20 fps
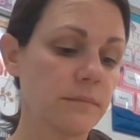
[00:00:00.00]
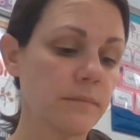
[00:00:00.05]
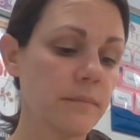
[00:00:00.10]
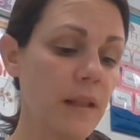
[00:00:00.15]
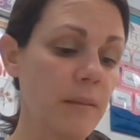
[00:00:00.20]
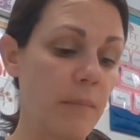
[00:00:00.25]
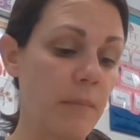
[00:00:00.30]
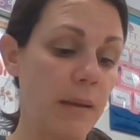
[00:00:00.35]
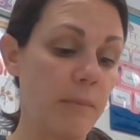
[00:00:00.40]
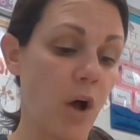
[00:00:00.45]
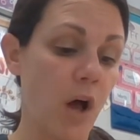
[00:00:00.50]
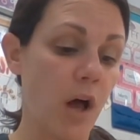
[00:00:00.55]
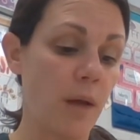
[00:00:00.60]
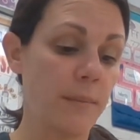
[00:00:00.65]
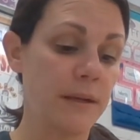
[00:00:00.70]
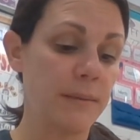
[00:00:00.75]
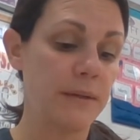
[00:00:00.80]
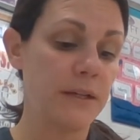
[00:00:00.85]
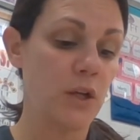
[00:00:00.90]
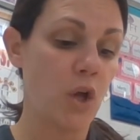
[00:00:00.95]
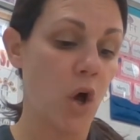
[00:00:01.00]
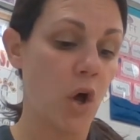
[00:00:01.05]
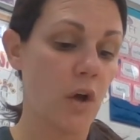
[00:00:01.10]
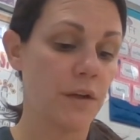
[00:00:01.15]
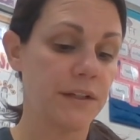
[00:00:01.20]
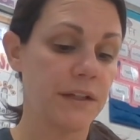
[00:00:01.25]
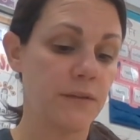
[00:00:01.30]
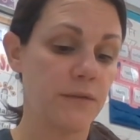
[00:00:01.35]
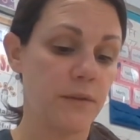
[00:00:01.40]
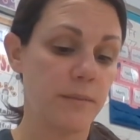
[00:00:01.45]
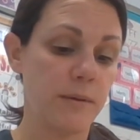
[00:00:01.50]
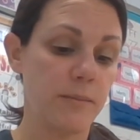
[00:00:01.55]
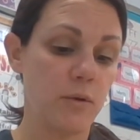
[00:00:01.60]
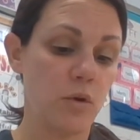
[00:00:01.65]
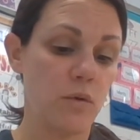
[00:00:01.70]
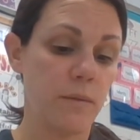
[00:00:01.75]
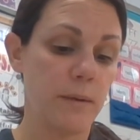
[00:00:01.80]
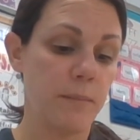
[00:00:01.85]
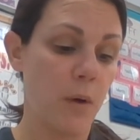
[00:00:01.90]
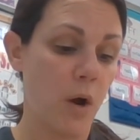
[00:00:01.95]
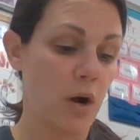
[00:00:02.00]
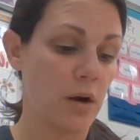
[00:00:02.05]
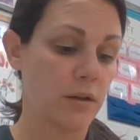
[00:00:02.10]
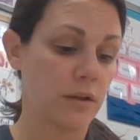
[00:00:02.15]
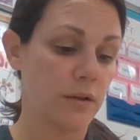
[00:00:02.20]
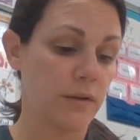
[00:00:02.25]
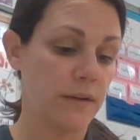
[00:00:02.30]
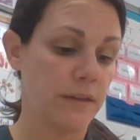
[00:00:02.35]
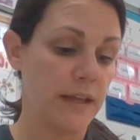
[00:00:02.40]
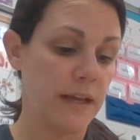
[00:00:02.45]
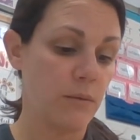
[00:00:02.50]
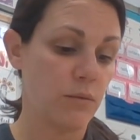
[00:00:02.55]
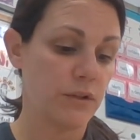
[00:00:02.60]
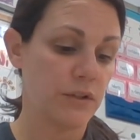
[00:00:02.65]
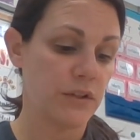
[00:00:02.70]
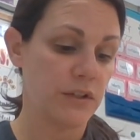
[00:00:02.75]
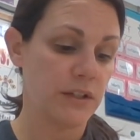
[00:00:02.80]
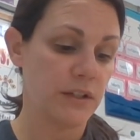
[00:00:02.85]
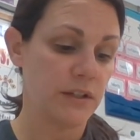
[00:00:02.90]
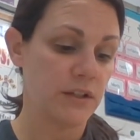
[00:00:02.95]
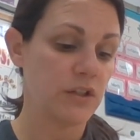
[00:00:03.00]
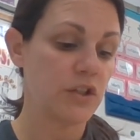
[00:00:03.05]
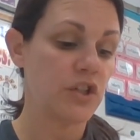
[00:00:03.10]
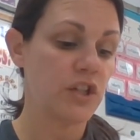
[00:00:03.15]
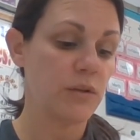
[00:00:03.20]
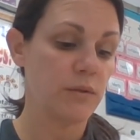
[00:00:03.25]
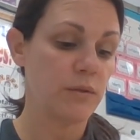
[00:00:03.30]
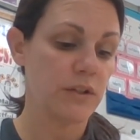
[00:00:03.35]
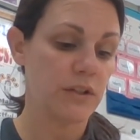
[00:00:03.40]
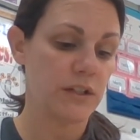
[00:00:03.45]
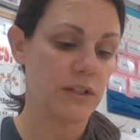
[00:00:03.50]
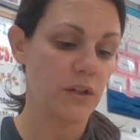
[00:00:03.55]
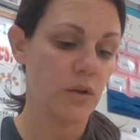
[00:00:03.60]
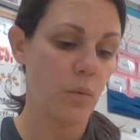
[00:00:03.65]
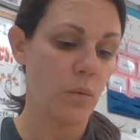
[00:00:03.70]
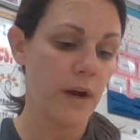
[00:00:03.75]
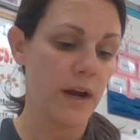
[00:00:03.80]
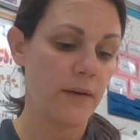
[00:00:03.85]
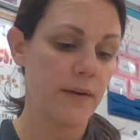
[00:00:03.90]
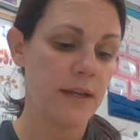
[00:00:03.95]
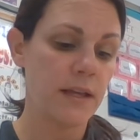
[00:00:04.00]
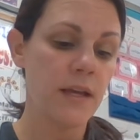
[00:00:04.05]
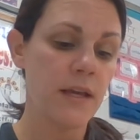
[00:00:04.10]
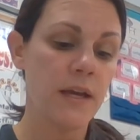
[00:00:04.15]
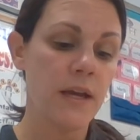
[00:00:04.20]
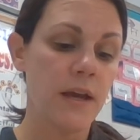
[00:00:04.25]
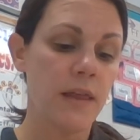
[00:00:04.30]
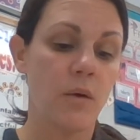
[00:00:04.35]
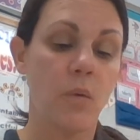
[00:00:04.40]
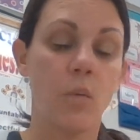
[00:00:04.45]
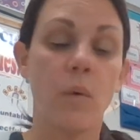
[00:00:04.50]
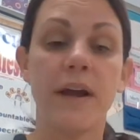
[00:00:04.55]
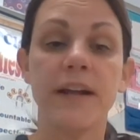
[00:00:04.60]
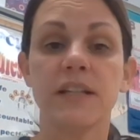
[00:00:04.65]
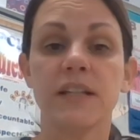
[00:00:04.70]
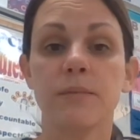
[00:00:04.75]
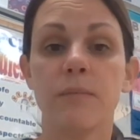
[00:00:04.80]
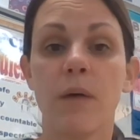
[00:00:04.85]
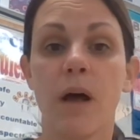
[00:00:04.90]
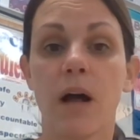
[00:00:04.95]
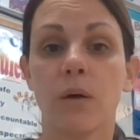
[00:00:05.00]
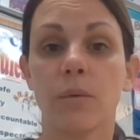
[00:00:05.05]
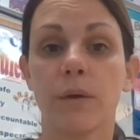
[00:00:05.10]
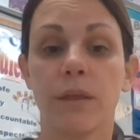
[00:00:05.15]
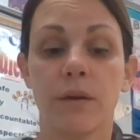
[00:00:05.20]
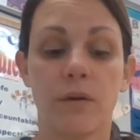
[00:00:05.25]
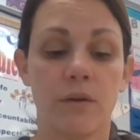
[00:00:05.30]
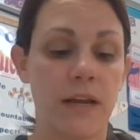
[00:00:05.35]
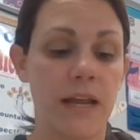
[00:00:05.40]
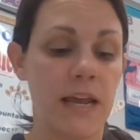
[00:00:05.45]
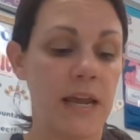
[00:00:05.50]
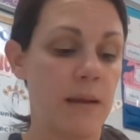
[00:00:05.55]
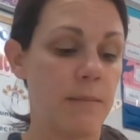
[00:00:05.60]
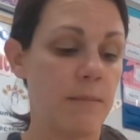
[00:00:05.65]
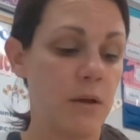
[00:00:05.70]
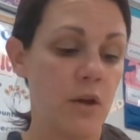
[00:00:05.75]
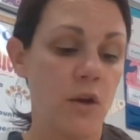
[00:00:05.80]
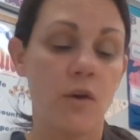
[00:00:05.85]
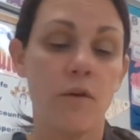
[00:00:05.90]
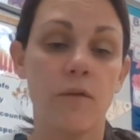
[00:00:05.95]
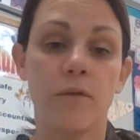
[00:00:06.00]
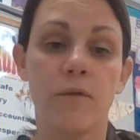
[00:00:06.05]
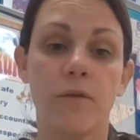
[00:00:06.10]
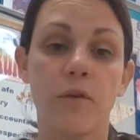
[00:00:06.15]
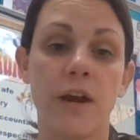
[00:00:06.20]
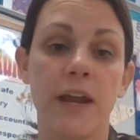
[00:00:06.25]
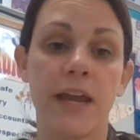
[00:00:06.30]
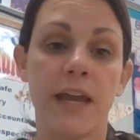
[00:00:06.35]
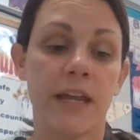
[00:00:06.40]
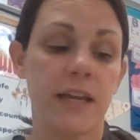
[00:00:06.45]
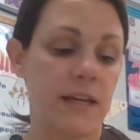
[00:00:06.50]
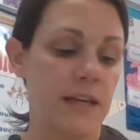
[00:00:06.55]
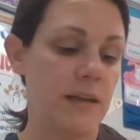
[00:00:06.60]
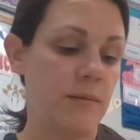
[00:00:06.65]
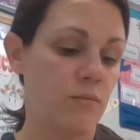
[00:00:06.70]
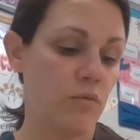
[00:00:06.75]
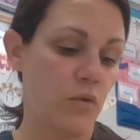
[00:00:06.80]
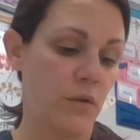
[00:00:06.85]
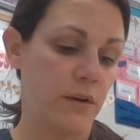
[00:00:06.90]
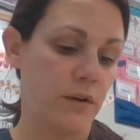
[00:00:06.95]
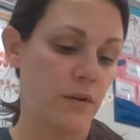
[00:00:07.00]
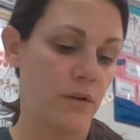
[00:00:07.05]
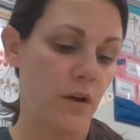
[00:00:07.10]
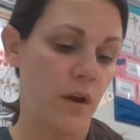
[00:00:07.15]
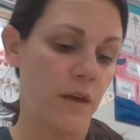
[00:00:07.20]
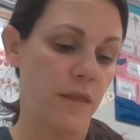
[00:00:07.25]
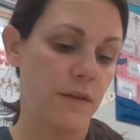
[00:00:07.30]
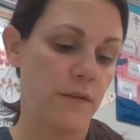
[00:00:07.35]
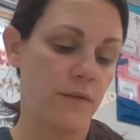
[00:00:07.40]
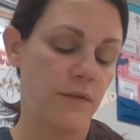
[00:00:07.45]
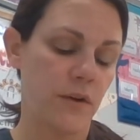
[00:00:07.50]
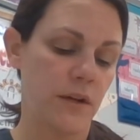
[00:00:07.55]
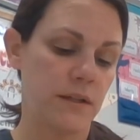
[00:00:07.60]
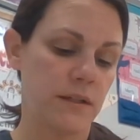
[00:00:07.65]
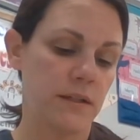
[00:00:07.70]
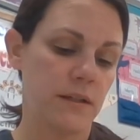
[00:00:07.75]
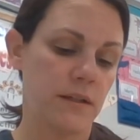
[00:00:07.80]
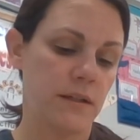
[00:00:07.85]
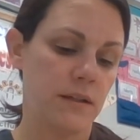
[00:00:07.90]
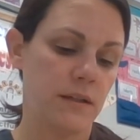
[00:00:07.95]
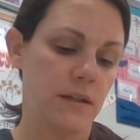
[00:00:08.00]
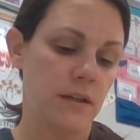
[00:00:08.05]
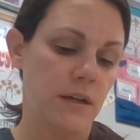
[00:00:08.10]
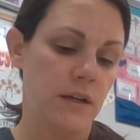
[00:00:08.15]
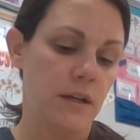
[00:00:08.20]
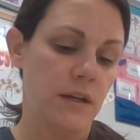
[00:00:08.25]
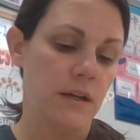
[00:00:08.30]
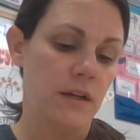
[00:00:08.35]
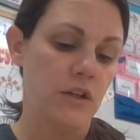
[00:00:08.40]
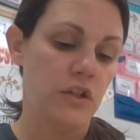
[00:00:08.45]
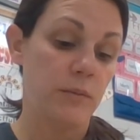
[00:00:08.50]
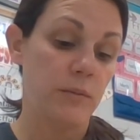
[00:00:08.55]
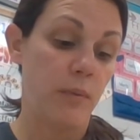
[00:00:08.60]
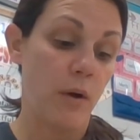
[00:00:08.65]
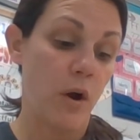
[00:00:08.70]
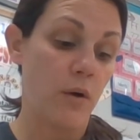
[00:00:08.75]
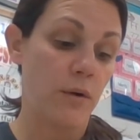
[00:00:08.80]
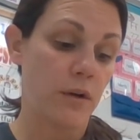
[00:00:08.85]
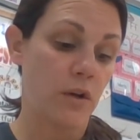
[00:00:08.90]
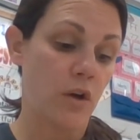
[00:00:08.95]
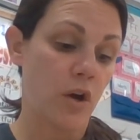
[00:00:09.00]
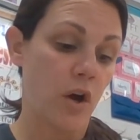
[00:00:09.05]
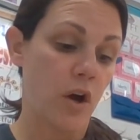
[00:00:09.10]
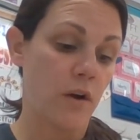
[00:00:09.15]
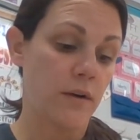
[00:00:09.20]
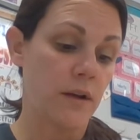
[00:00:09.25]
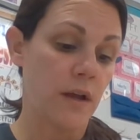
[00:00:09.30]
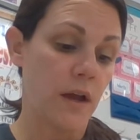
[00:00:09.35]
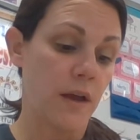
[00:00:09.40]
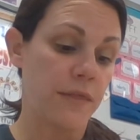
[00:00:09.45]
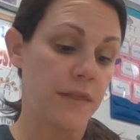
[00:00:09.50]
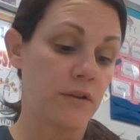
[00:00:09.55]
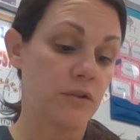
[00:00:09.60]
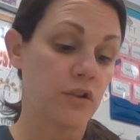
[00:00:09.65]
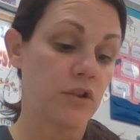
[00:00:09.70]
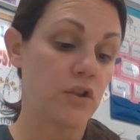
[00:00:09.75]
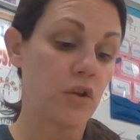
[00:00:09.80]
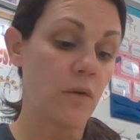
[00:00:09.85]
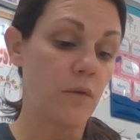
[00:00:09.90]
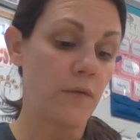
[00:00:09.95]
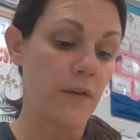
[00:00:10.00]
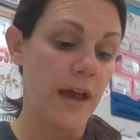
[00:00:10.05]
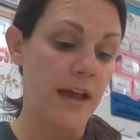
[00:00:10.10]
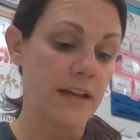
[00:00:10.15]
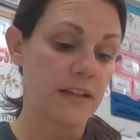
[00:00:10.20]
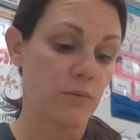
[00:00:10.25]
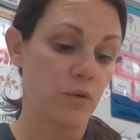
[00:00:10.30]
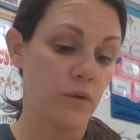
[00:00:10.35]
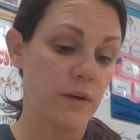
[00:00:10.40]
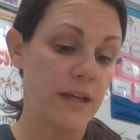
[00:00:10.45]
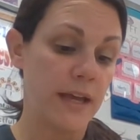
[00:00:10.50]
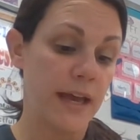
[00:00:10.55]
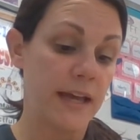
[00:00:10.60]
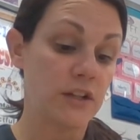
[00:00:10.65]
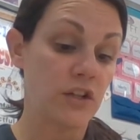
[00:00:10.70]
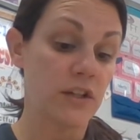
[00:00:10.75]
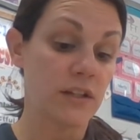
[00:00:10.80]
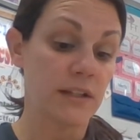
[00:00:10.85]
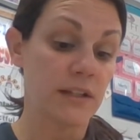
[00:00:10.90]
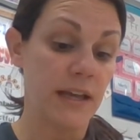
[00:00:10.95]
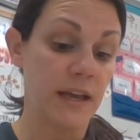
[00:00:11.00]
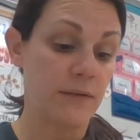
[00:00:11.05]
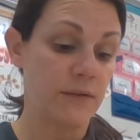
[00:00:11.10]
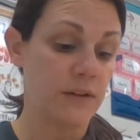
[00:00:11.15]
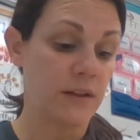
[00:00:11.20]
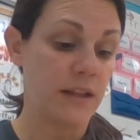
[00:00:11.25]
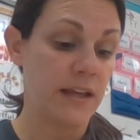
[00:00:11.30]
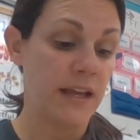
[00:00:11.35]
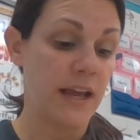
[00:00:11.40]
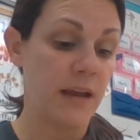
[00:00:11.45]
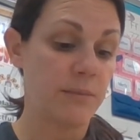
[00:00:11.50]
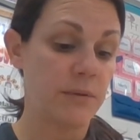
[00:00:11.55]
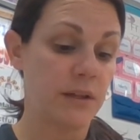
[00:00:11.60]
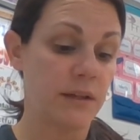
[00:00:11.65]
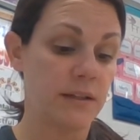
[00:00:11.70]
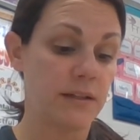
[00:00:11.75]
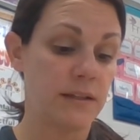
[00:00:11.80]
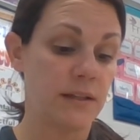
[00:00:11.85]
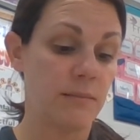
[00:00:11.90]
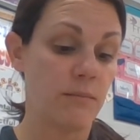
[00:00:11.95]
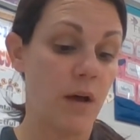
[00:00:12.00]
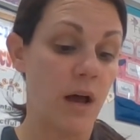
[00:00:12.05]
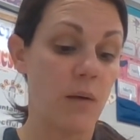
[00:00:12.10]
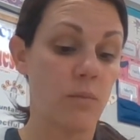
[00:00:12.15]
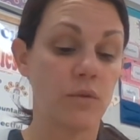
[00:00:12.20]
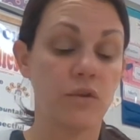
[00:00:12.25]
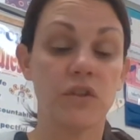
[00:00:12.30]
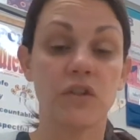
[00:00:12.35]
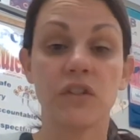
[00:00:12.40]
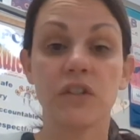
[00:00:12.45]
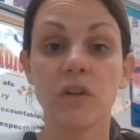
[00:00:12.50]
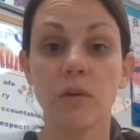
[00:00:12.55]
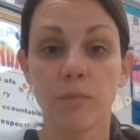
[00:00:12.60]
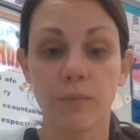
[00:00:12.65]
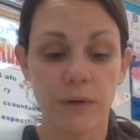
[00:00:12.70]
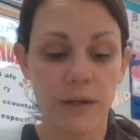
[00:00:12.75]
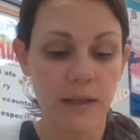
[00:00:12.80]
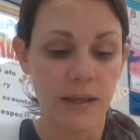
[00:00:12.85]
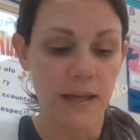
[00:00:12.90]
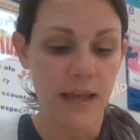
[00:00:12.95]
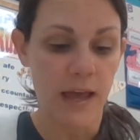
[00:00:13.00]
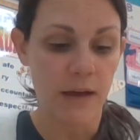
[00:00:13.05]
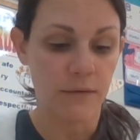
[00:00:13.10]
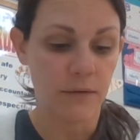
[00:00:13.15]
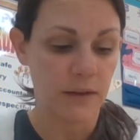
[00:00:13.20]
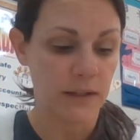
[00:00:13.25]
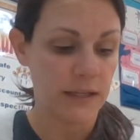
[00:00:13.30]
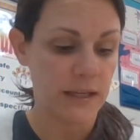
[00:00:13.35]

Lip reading: My mom had been called in from the beauty parlor, and she was still wearing the white smock with her name, Fran, embroidered on the front. She borrowed a car and got there so fast Maria had just left in the ambulance, and Mom was still breathing heavily